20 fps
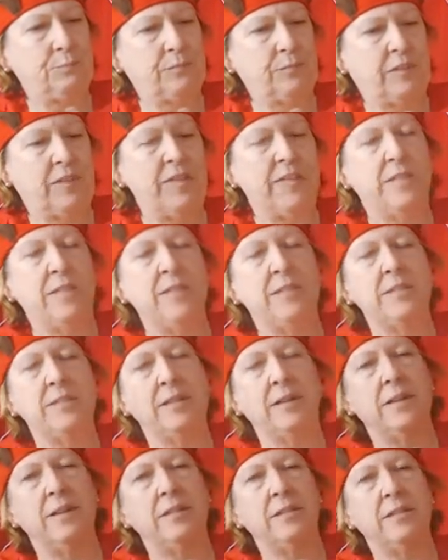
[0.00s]
this is
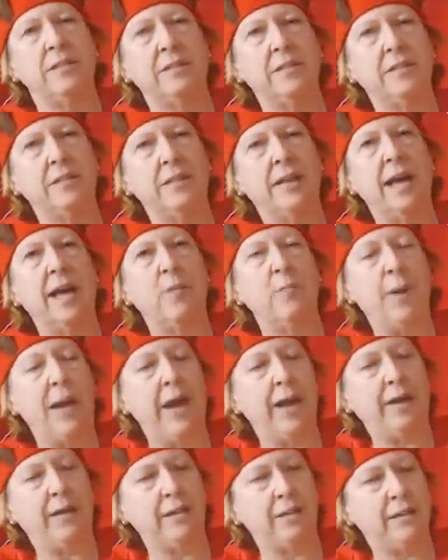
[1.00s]
uh,
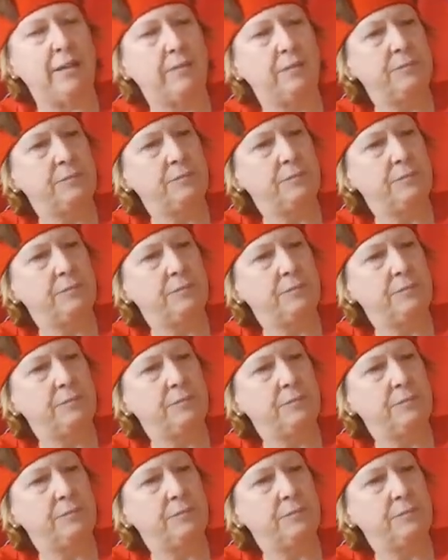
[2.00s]
alpaca,